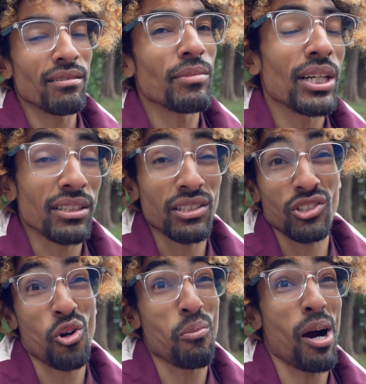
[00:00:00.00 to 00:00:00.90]
because it's
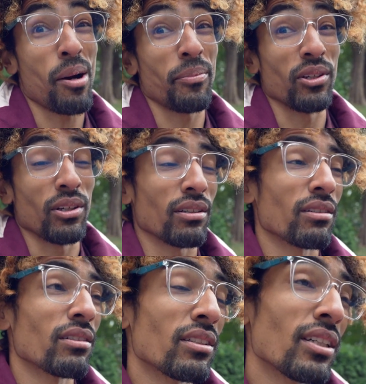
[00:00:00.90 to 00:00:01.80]
so popular.
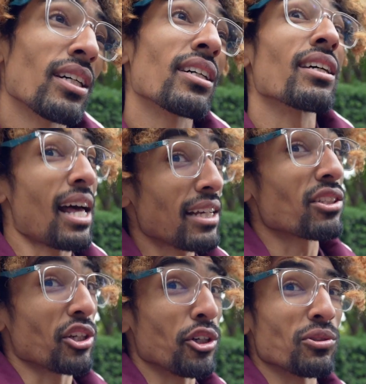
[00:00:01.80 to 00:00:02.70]
That's a
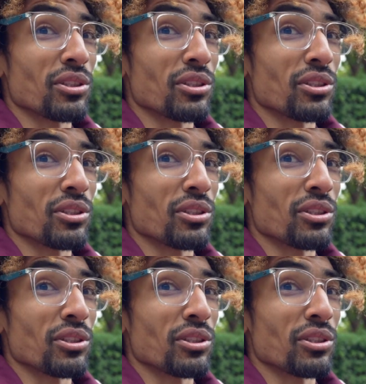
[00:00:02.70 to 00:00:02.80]
huge